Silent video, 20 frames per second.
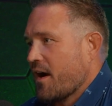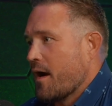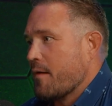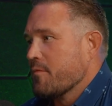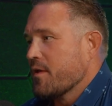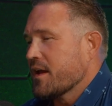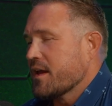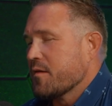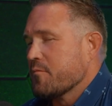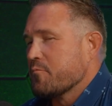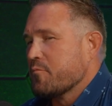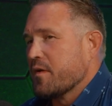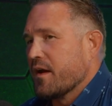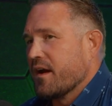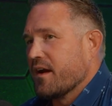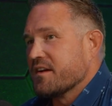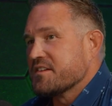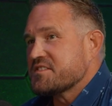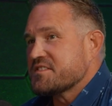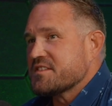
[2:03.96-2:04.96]
I'm like
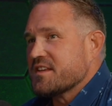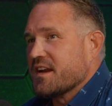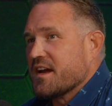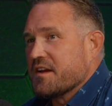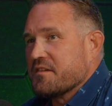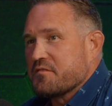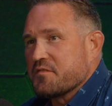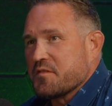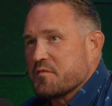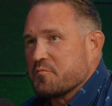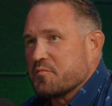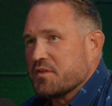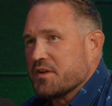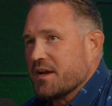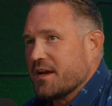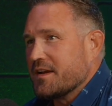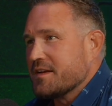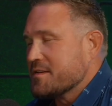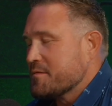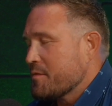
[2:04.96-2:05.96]
embarrassed that I've
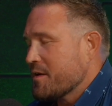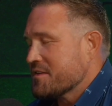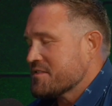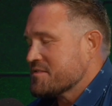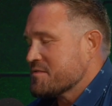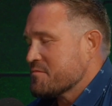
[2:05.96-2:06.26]
complained about